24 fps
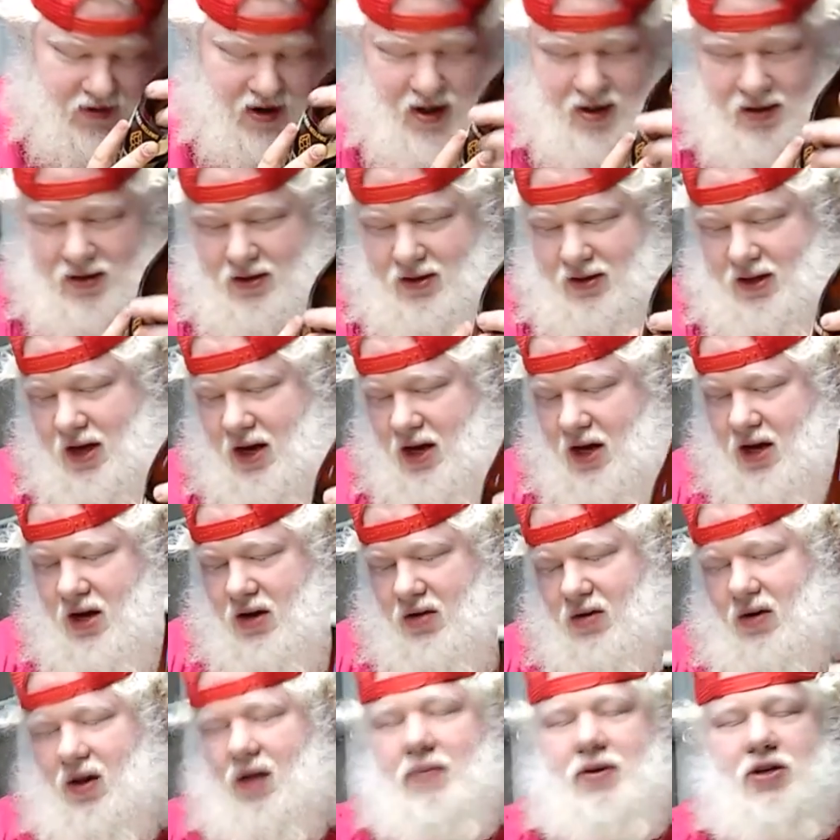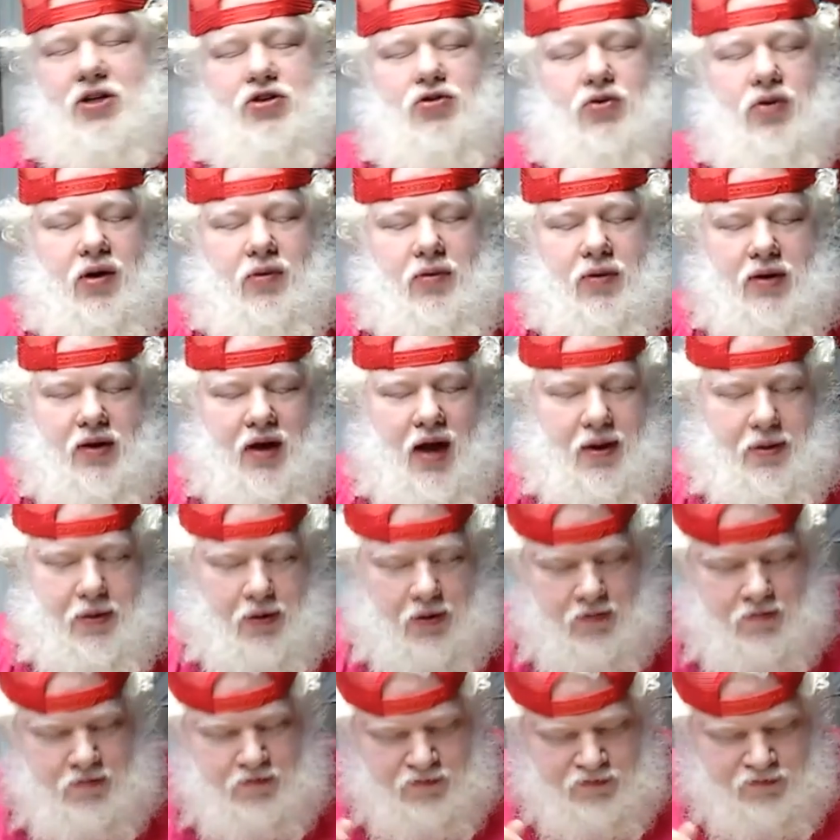friends. Well, I'm enjoying with
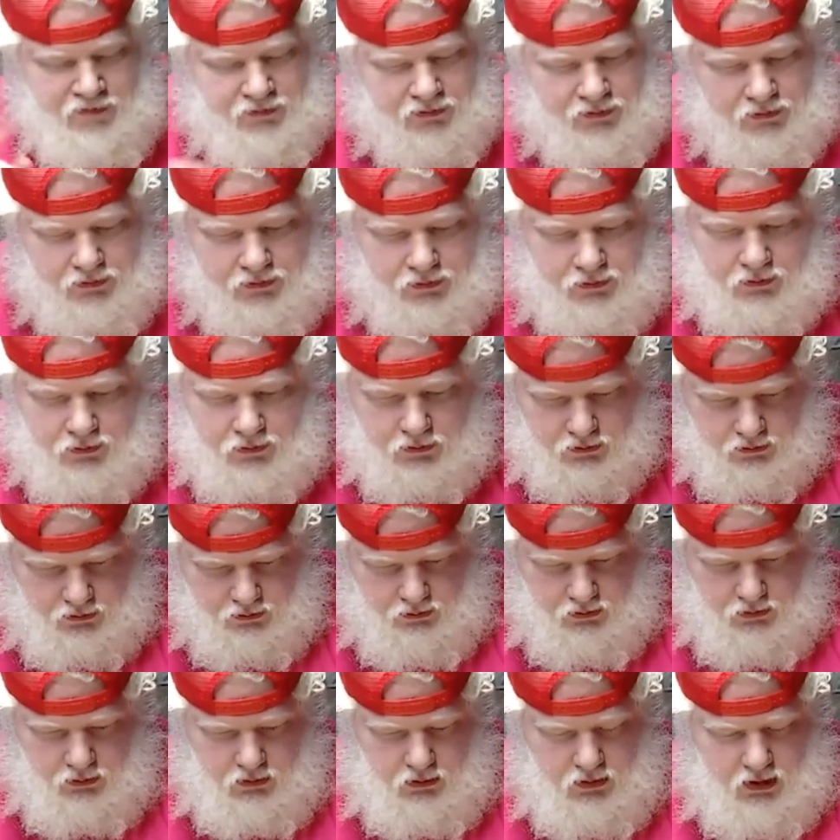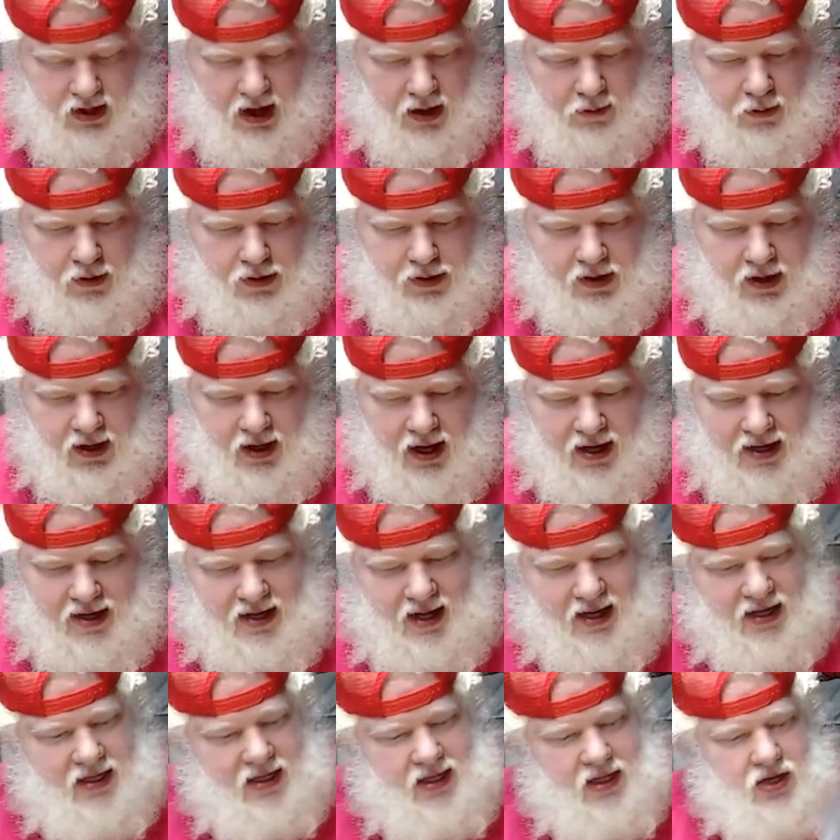neither. Now, one thing I
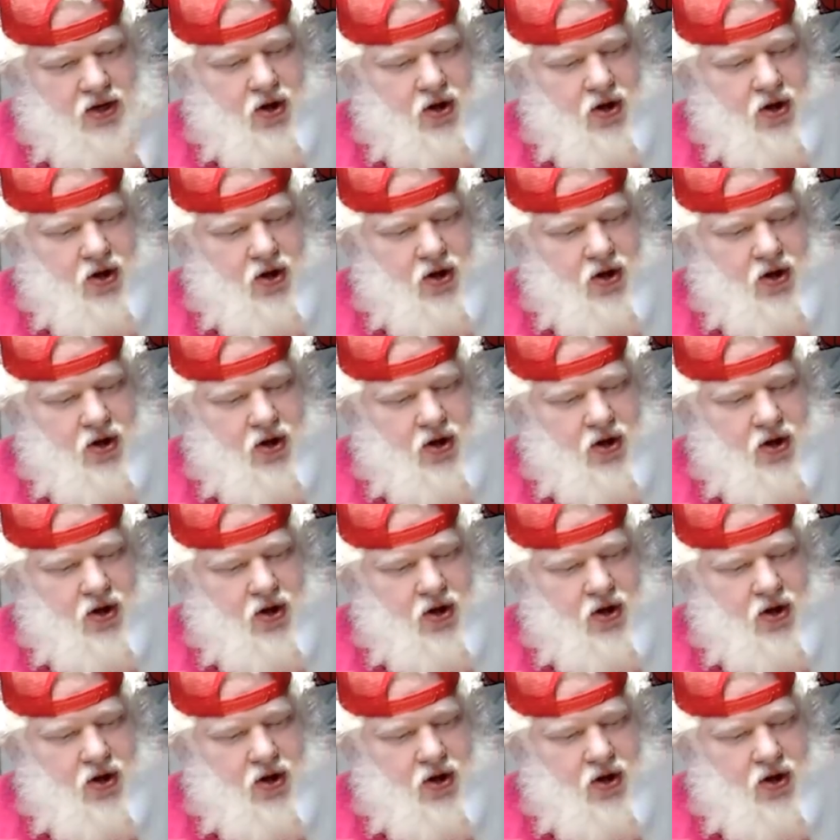did